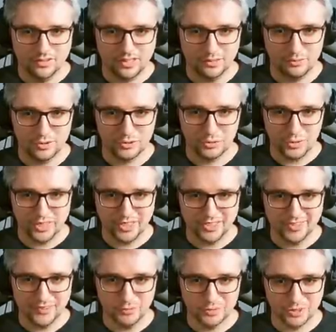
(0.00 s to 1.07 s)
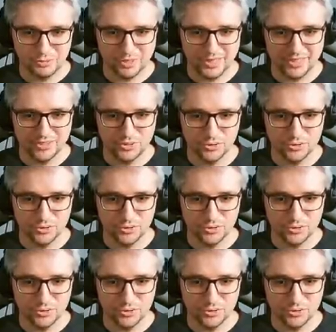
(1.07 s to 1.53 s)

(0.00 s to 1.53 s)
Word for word: Okay, we're greeting this, we're greeting...